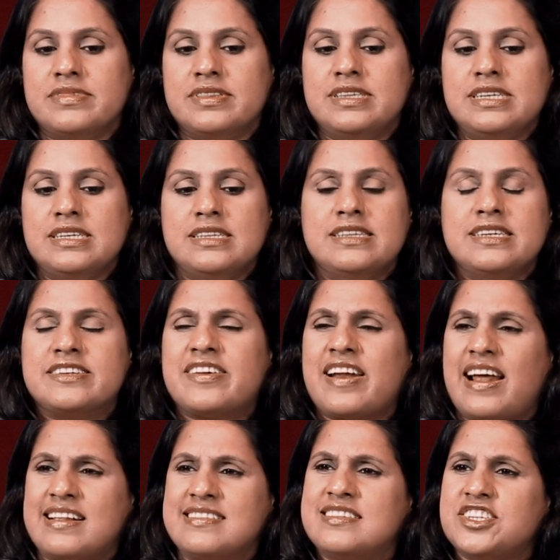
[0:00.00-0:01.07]
The
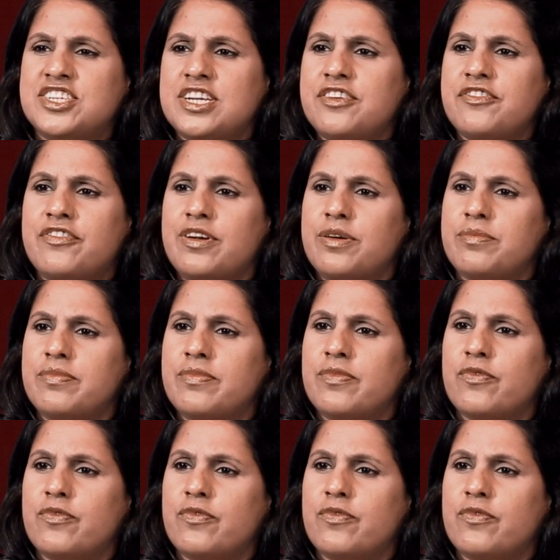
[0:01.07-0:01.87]
transition from